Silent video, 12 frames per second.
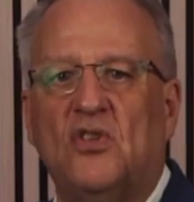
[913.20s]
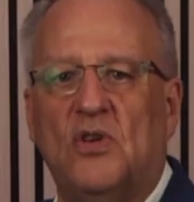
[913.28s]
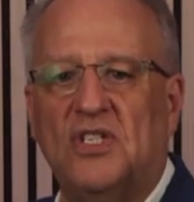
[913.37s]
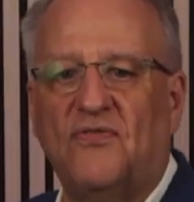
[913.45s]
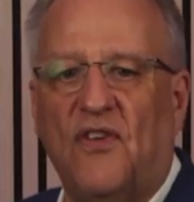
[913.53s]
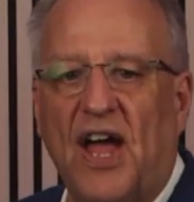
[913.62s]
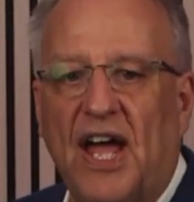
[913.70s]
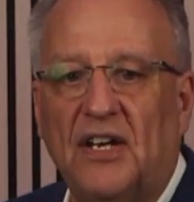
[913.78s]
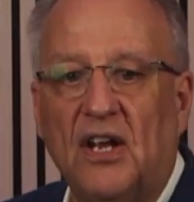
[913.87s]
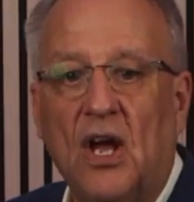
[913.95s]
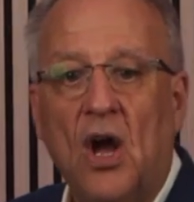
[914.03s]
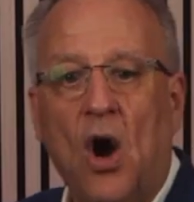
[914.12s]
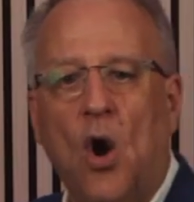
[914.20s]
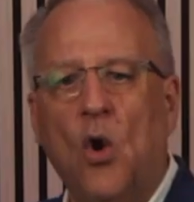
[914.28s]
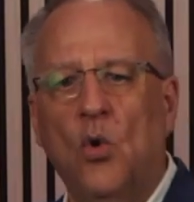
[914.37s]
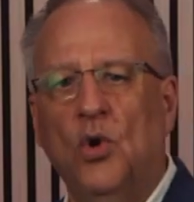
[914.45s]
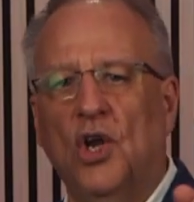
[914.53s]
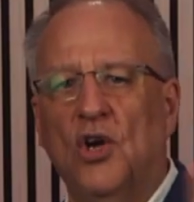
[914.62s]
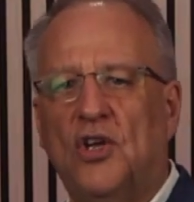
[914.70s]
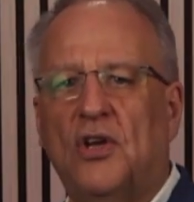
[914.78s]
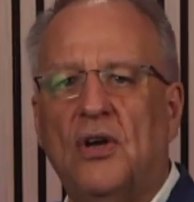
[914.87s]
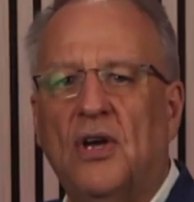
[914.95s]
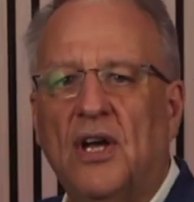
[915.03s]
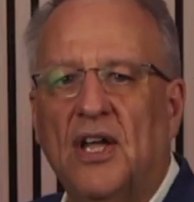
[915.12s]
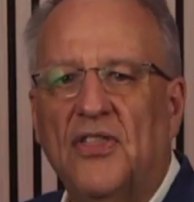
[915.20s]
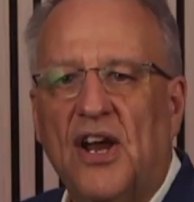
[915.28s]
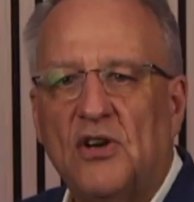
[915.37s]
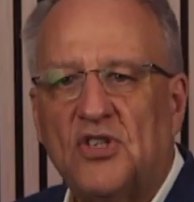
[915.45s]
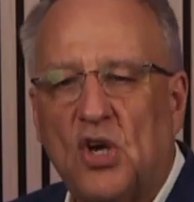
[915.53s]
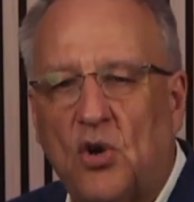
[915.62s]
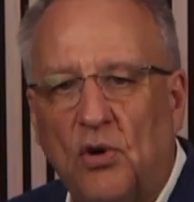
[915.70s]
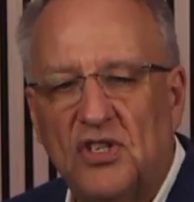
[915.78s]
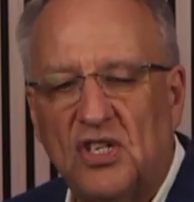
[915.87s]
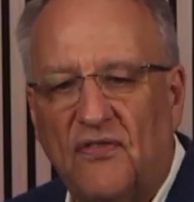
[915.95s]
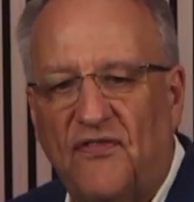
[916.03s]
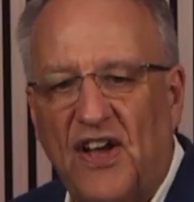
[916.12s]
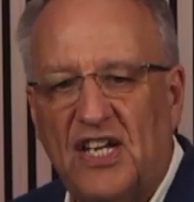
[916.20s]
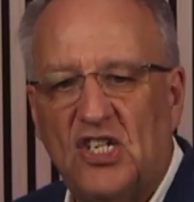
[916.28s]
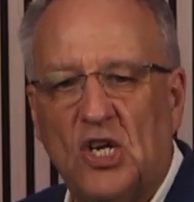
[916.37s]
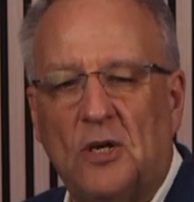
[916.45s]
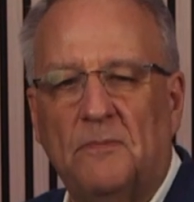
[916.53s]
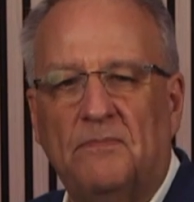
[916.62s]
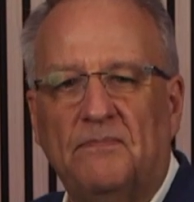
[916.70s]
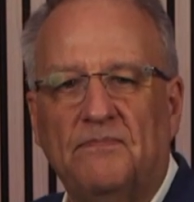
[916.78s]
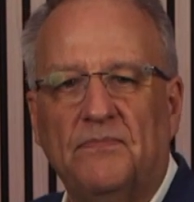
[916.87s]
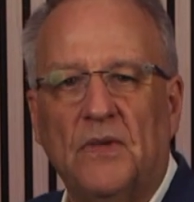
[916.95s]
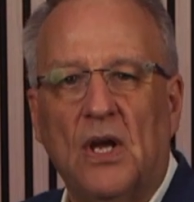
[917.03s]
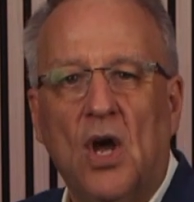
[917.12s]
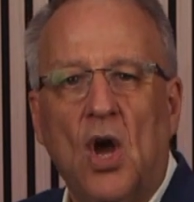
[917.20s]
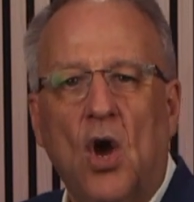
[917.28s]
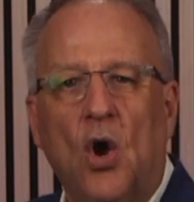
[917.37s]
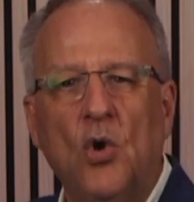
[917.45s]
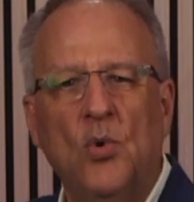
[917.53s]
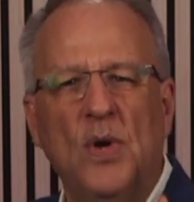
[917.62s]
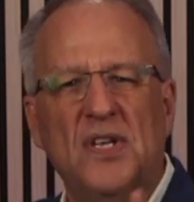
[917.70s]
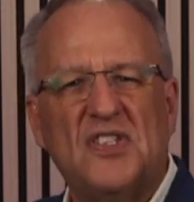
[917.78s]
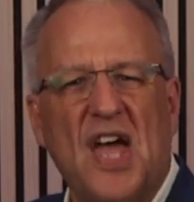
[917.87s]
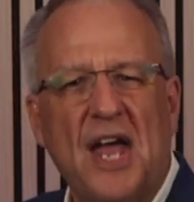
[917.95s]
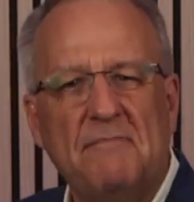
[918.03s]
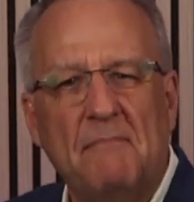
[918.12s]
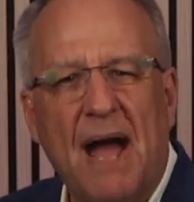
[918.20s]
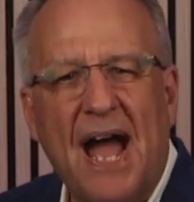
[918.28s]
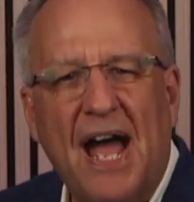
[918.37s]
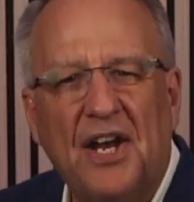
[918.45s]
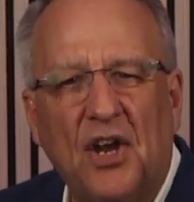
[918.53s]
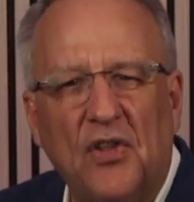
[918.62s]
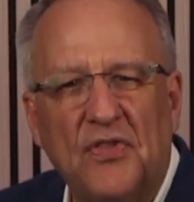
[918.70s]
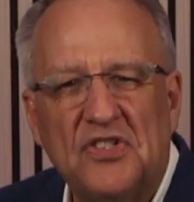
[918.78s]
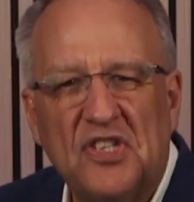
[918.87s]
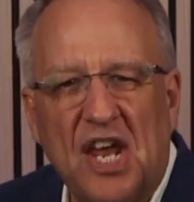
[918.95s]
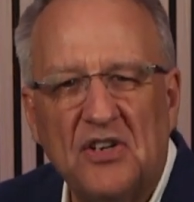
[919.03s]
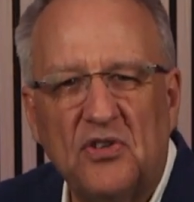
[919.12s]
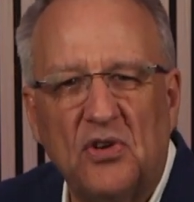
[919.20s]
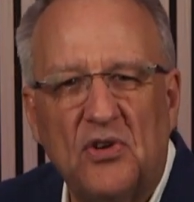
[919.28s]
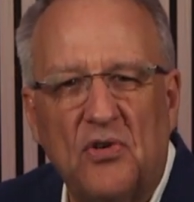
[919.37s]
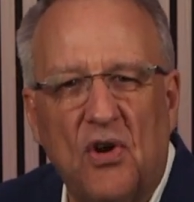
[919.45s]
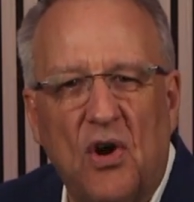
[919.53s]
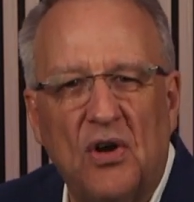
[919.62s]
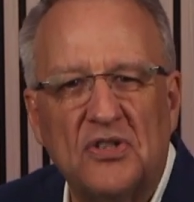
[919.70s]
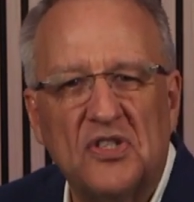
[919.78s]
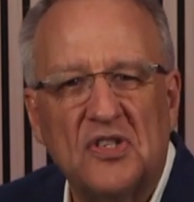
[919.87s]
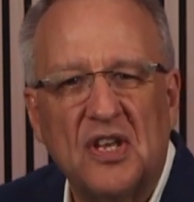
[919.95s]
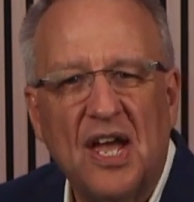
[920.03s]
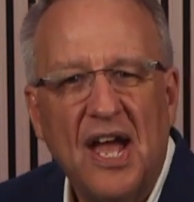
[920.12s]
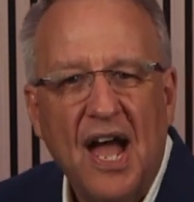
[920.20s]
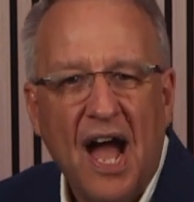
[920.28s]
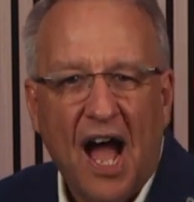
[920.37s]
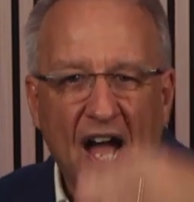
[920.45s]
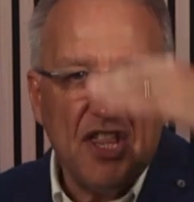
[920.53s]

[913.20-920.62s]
to his friend, "Oh, look, there's a crucifixion. Who is that man on the center cross? I